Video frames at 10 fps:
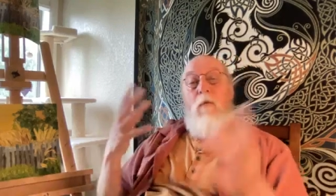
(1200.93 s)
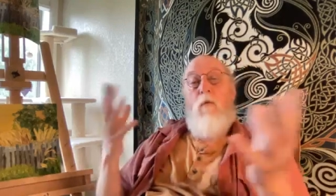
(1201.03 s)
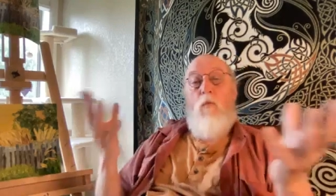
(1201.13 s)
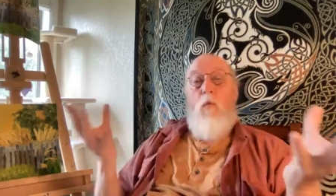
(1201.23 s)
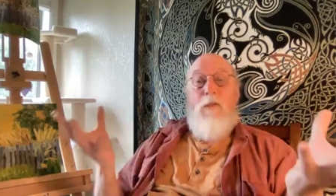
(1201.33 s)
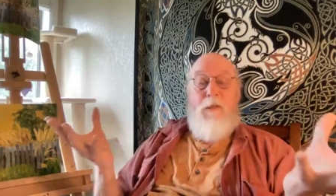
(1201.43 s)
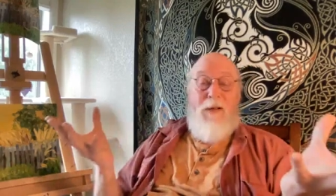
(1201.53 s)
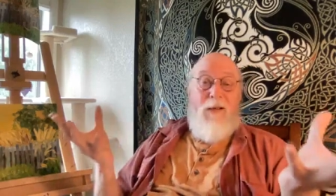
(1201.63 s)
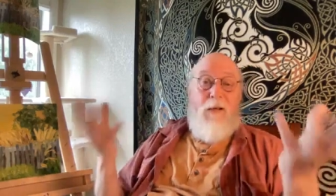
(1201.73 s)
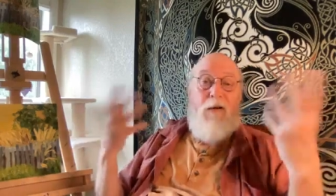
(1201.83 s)
one thing,
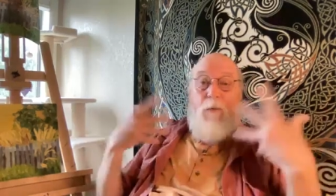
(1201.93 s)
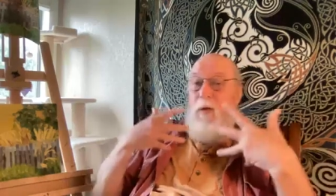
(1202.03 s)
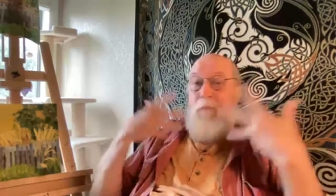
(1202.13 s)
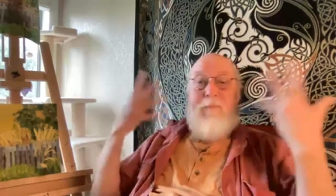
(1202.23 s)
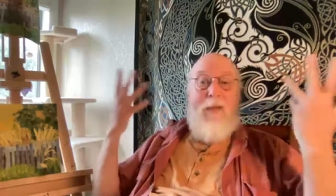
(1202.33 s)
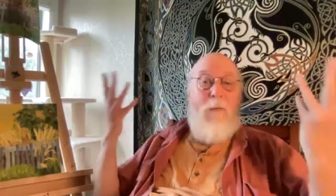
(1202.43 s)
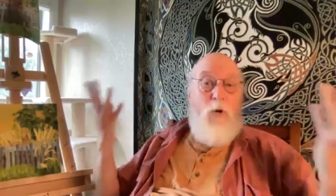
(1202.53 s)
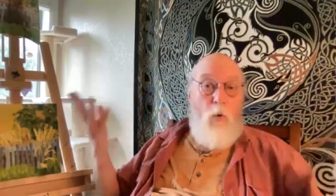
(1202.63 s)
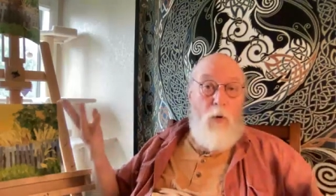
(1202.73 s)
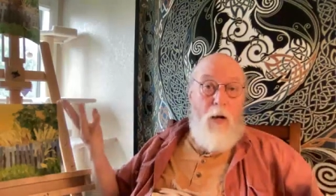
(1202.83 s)
look at me, I'm an
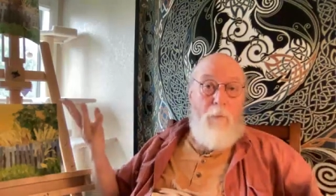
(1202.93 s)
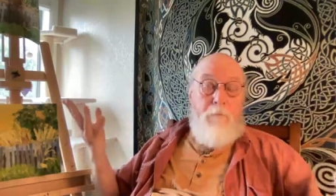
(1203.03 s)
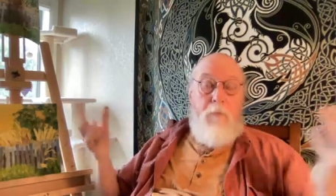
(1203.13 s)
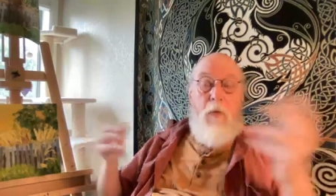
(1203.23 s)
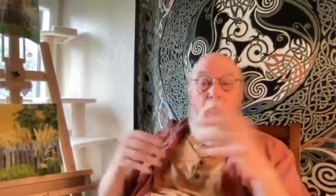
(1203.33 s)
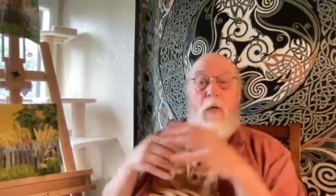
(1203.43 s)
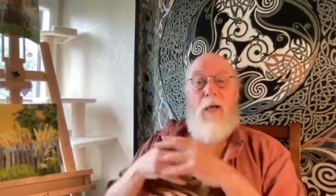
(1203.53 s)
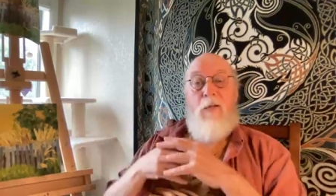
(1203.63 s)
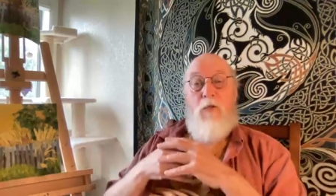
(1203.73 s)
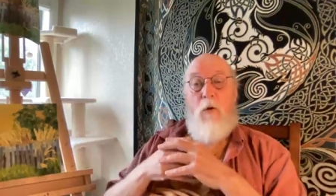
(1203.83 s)
old guy.
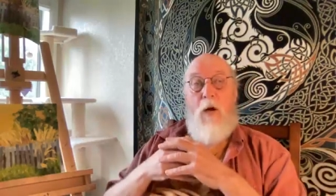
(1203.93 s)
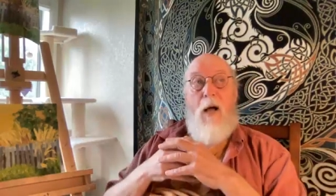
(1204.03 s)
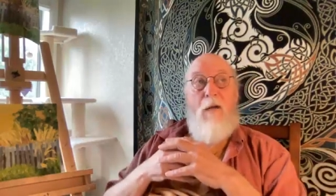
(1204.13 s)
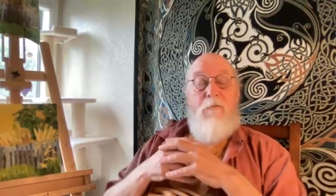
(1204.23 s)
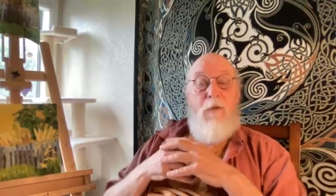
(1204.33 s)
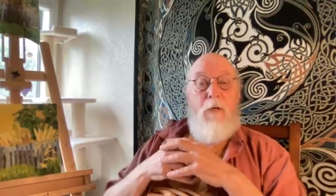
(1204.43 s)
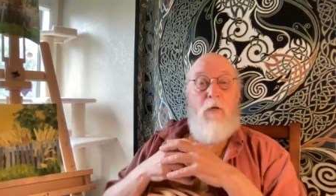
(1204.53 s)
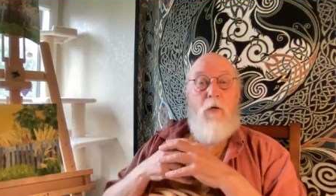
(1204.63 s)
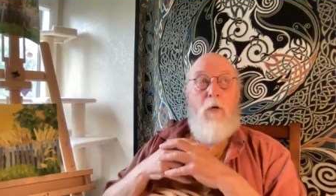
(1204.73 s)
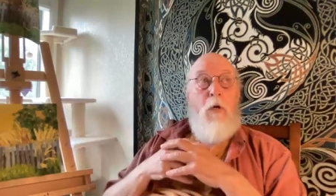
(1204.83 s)
Okay, so I
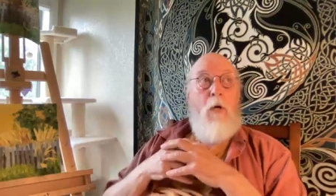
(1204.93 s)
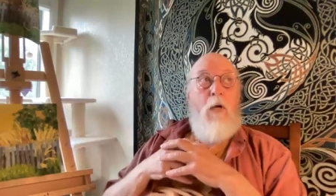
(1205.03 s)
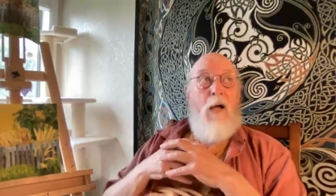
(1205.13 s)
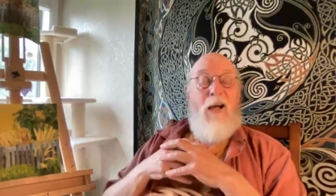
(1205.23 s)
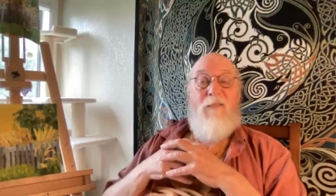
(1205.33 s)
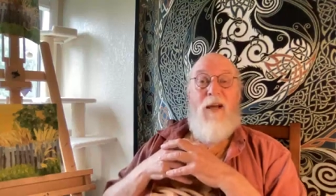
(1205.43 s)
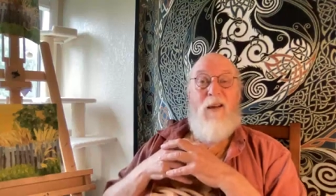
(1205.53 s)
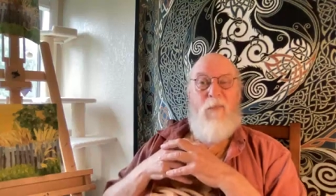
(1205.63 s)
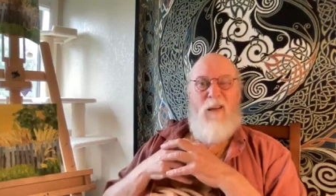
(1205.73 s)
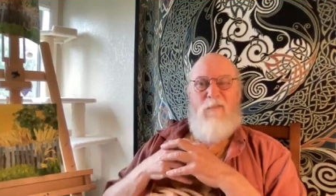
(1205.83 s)
figure I've got
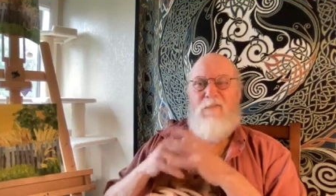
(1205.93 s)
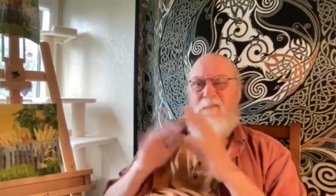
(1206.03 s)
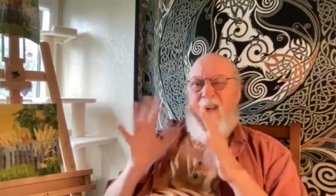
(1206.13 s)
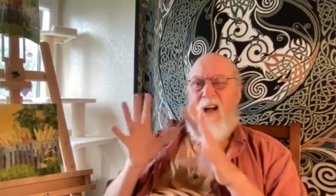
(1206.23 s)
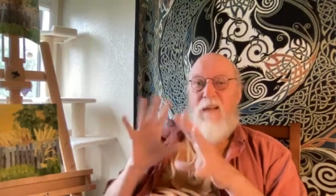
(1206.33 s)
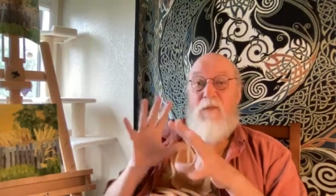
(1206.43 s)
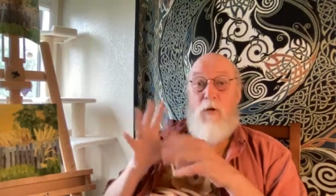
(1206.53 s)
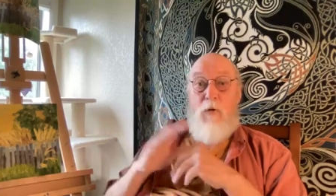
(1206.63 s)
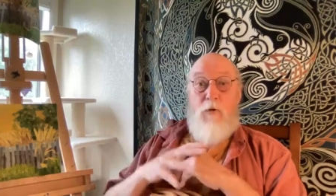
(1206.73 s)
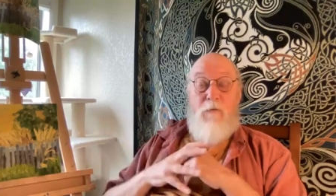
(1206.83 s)
about 5
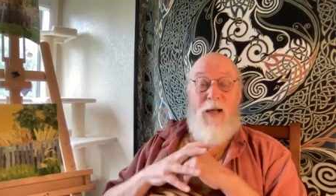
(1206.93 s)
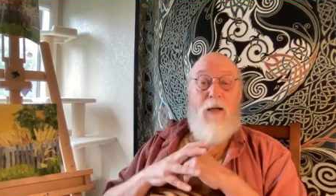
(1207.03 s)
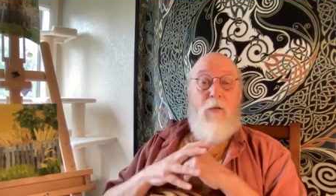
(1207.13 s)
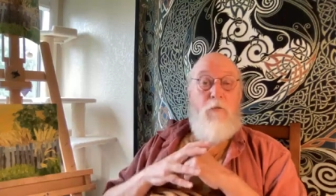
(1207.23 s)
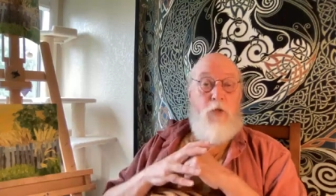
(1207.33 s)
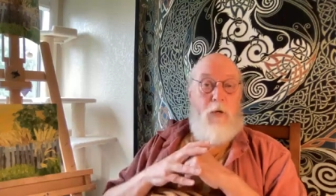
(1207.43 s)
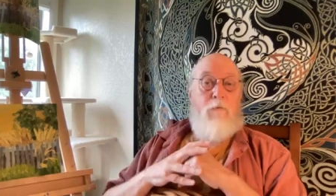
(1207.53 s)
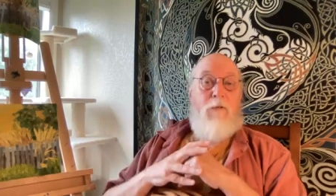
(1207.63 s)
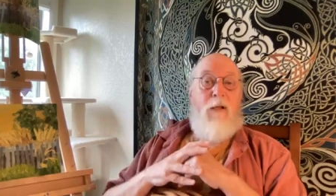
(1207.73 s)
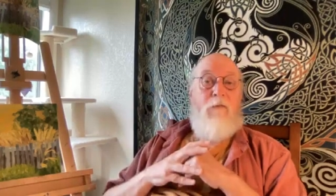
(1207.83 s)
years of active
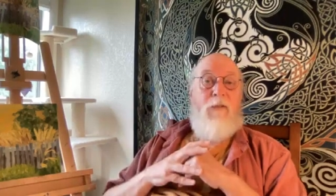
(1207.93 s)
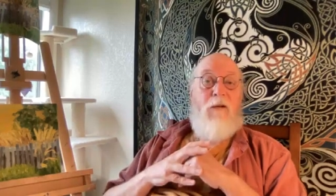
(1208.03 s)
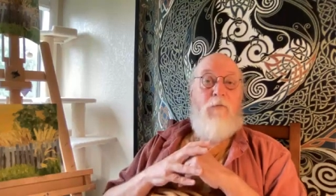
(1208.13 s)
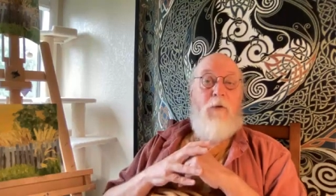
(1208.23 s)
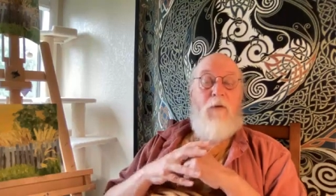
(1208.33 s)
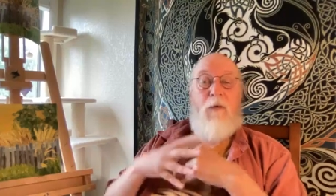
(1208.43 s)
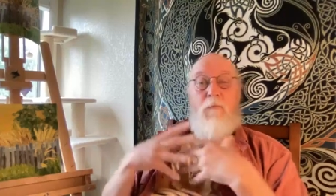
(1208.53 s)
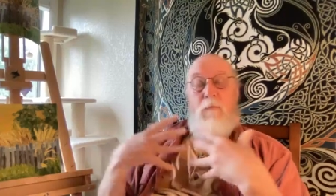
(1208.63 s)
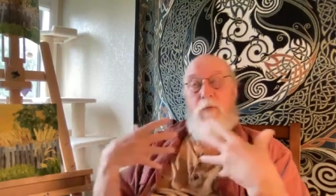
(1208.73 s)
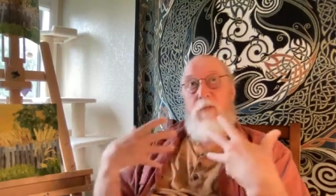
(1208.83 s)
shelf life left. I've got
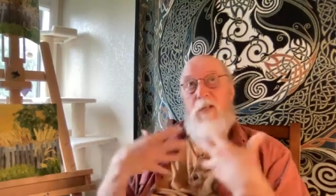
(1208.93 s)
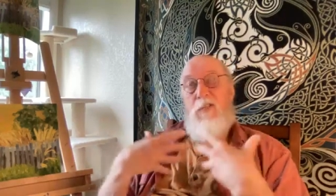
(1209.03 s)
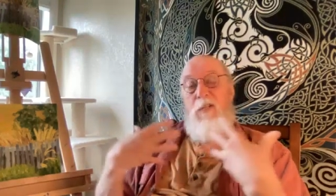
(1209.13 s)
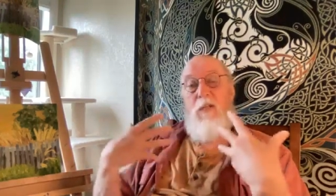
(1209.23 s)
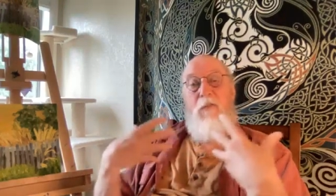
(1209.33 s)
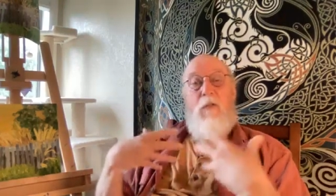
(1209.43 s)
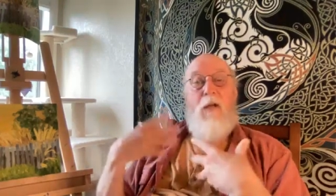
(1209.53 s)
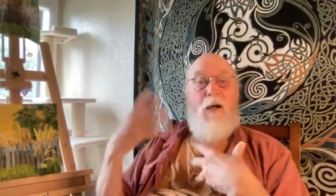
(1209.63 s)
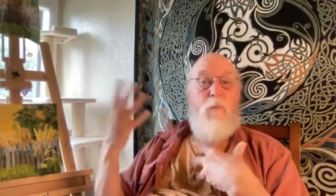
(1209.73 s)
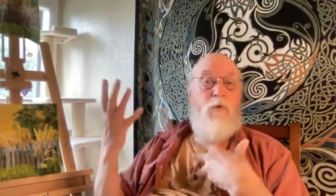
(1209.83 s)
67
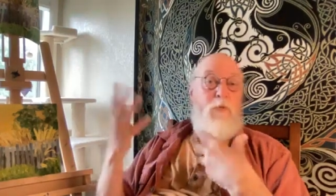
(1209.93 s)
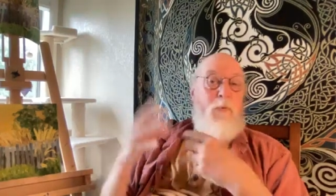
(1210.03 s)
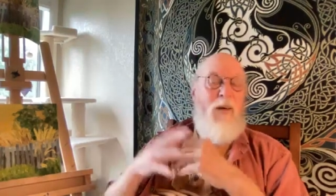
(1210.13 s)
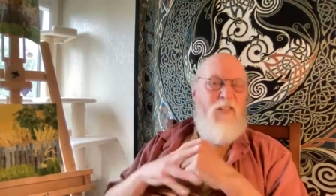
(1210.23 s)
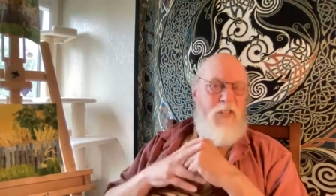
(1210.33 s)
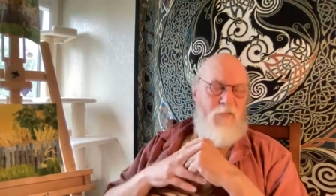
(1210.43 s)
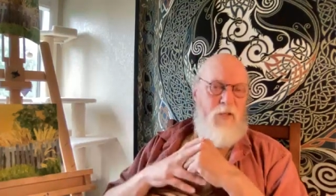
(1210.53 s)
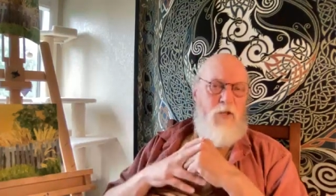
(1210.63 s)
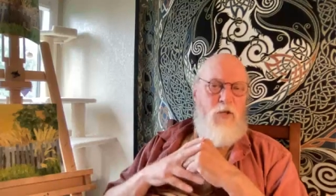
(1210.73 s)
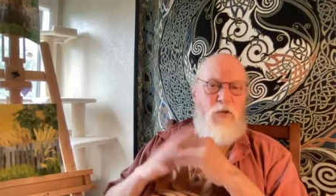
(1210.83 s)
now, puts me about
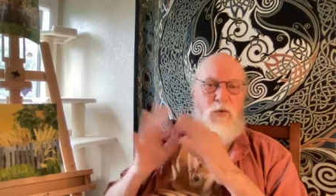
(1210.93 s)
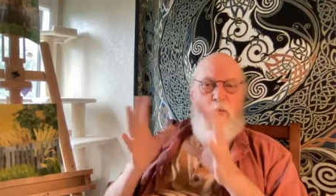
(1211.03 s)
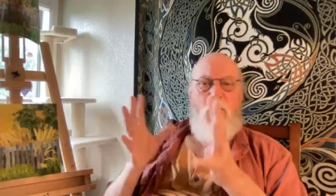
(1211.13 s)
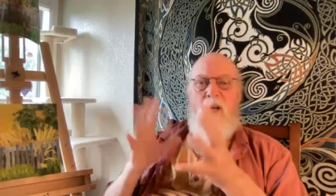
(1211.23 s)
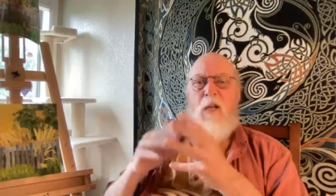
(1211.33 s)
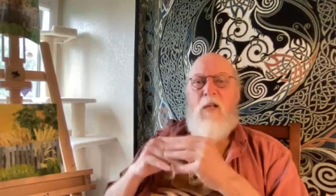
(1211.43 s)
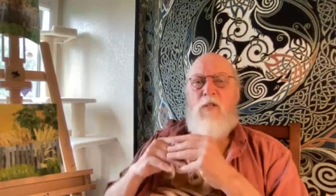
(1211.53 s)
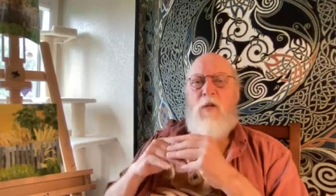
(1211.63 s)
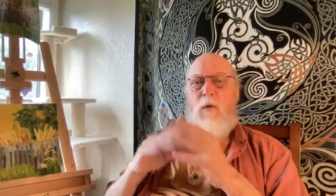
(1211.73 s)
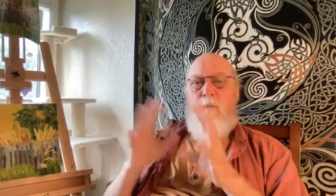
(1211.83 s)
72.
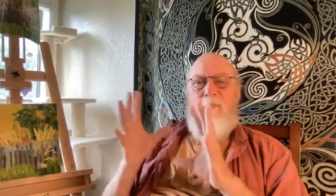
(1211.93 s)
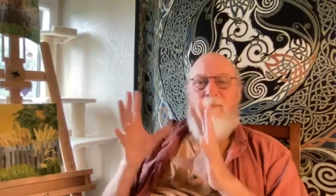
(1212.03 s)
So,